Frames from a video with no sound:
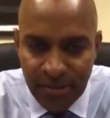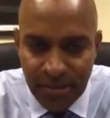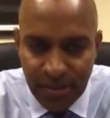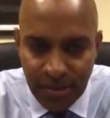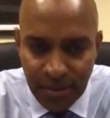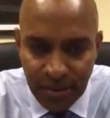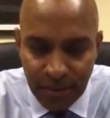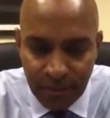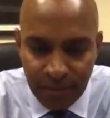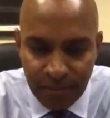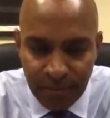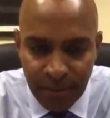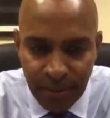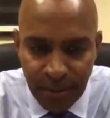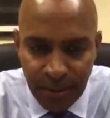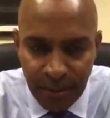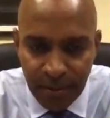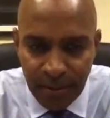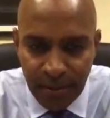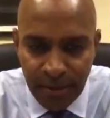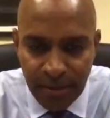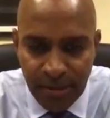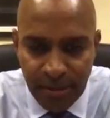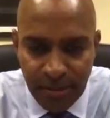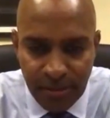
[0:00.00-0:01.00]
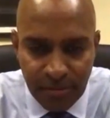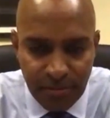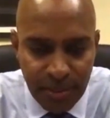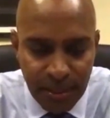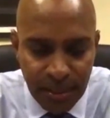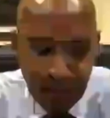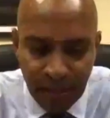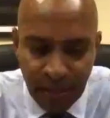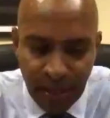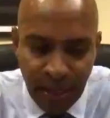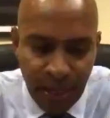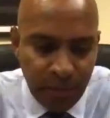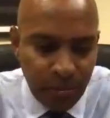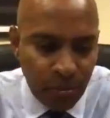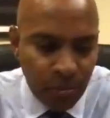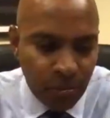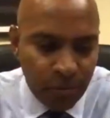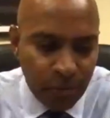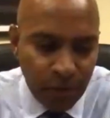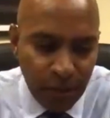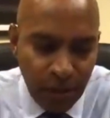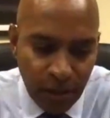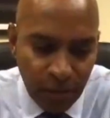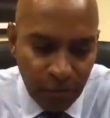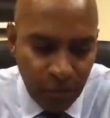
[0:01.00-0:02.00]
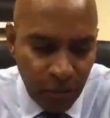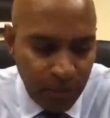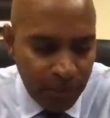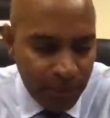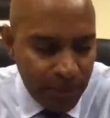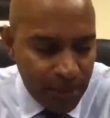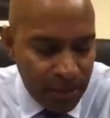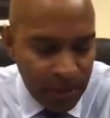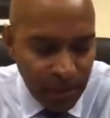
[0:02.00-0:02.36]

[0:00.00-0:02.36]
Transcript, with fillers: This has been a labor of love. We've been dealing with this.